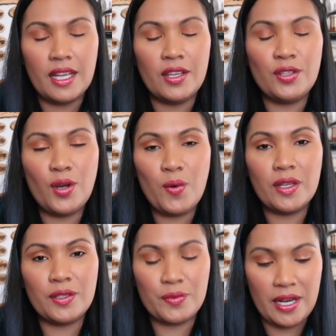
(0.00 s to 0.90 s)
You don't
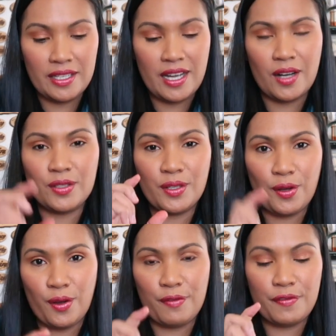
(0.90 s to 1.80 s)
want to run out
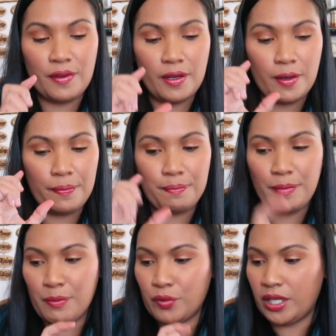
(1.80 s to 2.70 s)
of
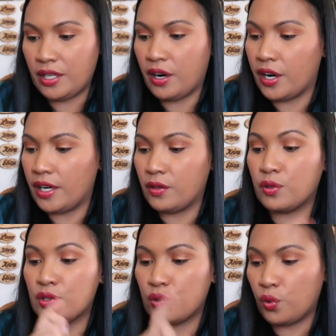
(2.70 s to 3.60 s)
memory card
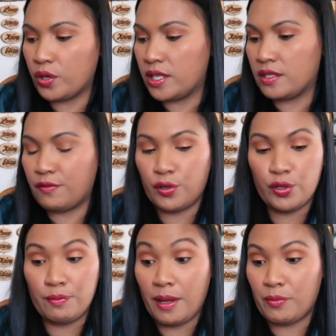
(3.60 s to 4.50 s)
or storage for
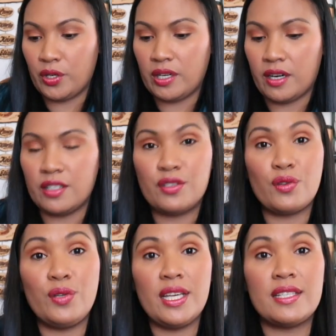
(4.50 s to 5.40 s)
your memory card.
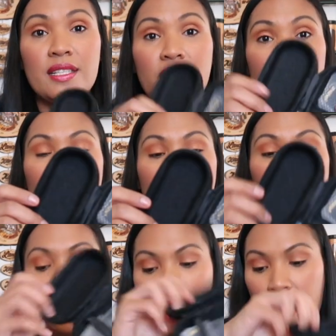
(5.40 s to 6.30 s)
So yes,
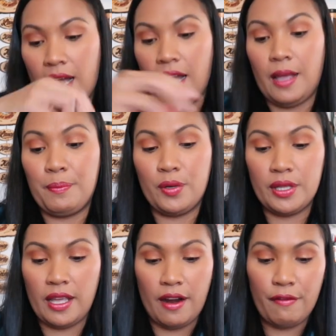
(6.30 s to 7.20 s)
I
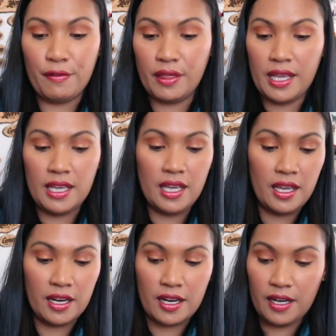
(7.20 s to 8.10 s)
put everything
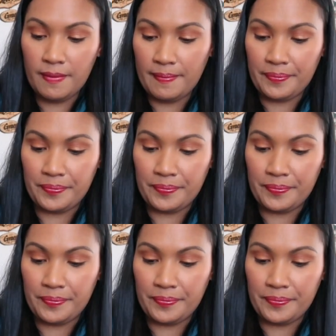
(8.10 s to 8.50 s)
here,